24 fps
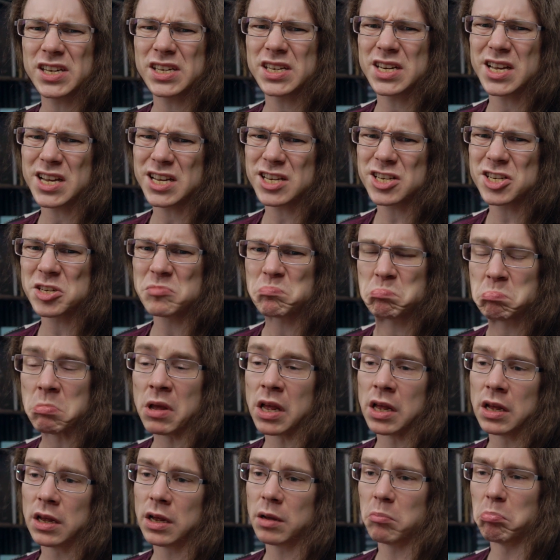it does.
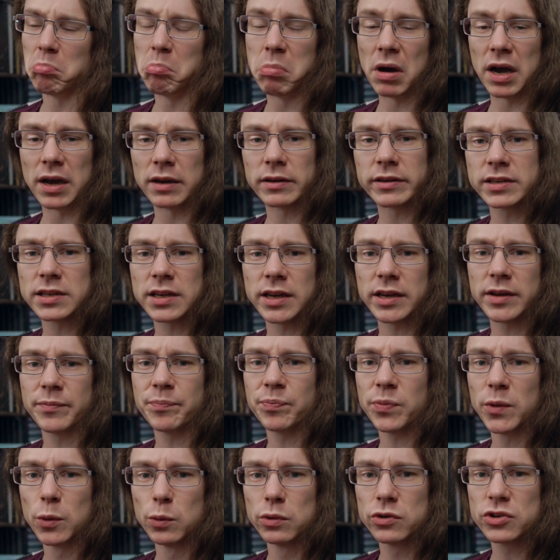But
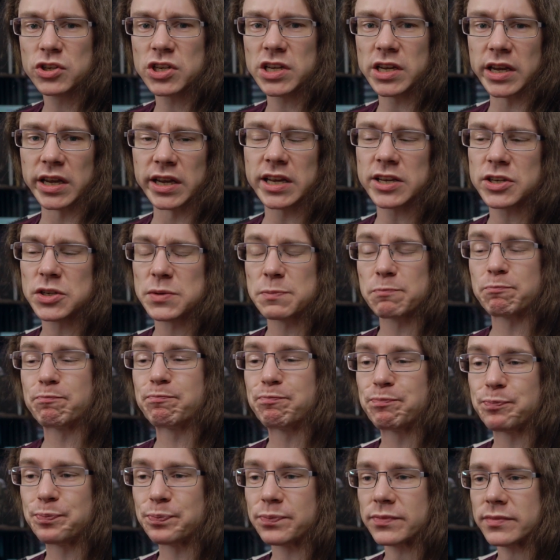we'll see, I guess.
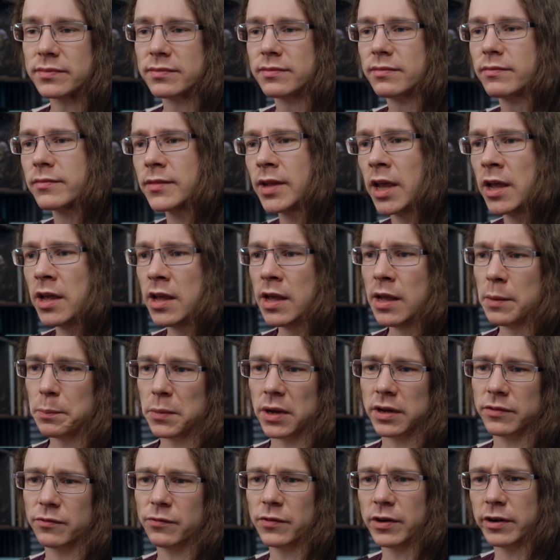
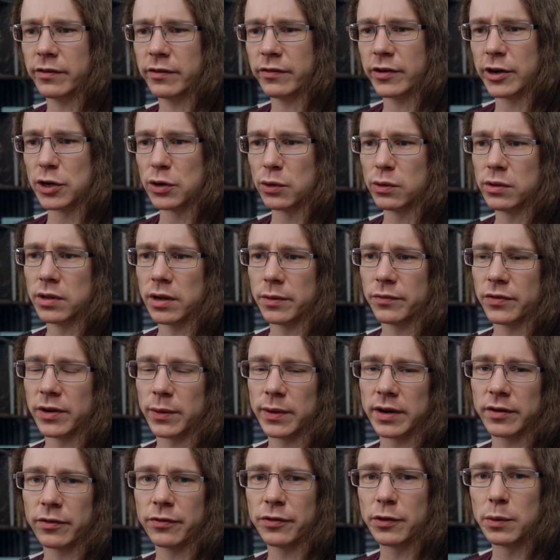But very, very cool. Hopefully we'll
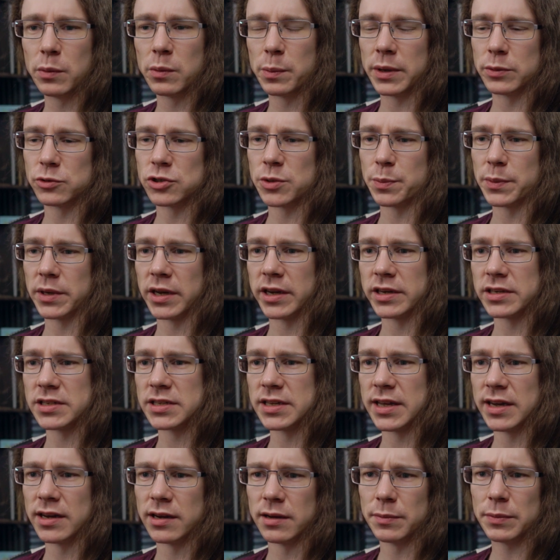have a few more people jumping into
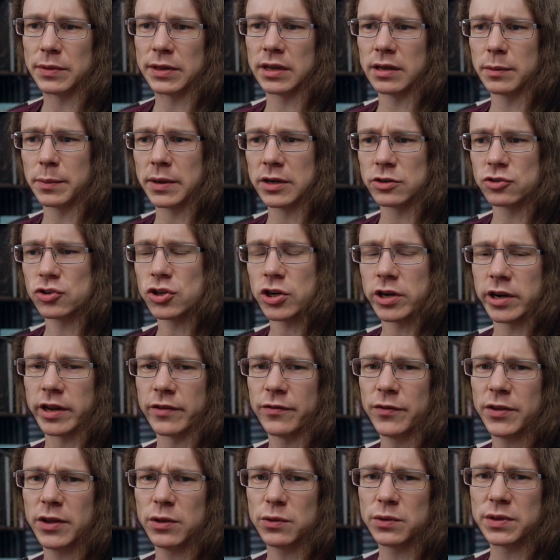that. I'm thinking about trying a
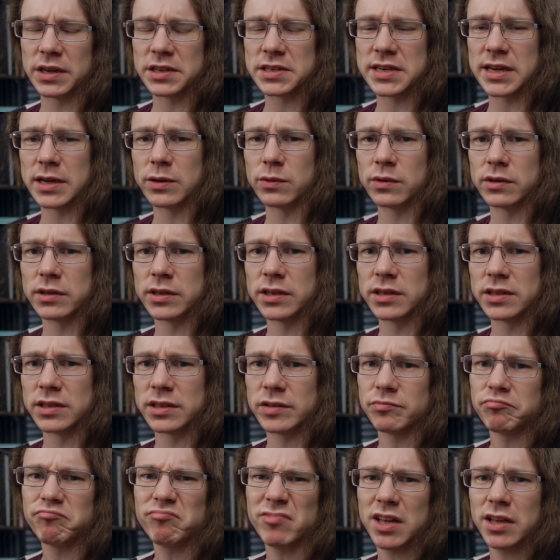few things out
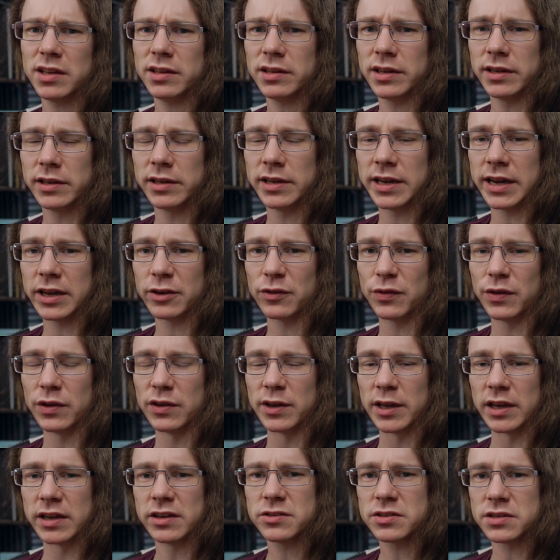in the next few
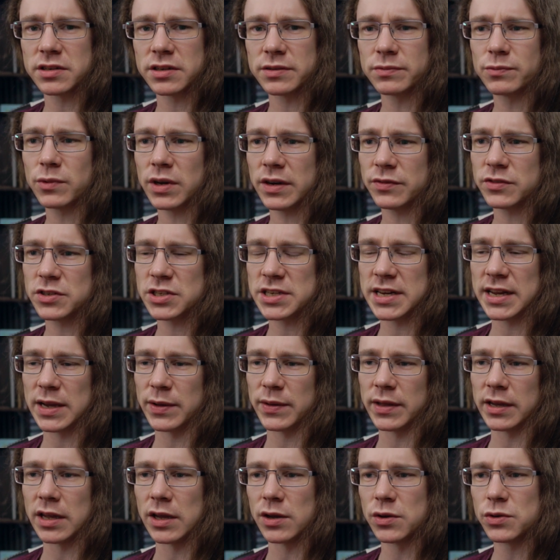days. So we'll have to see how
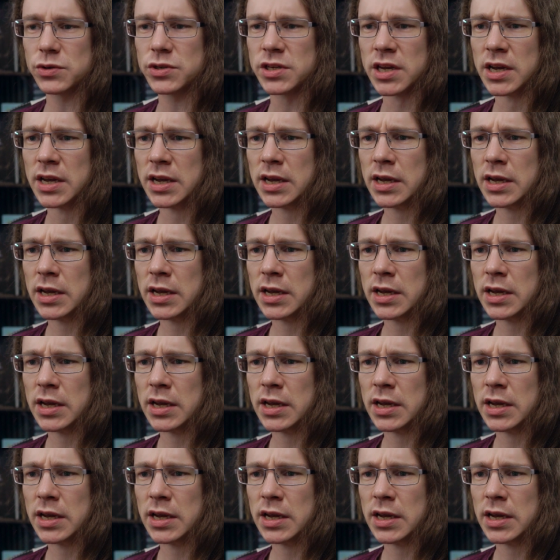that goes.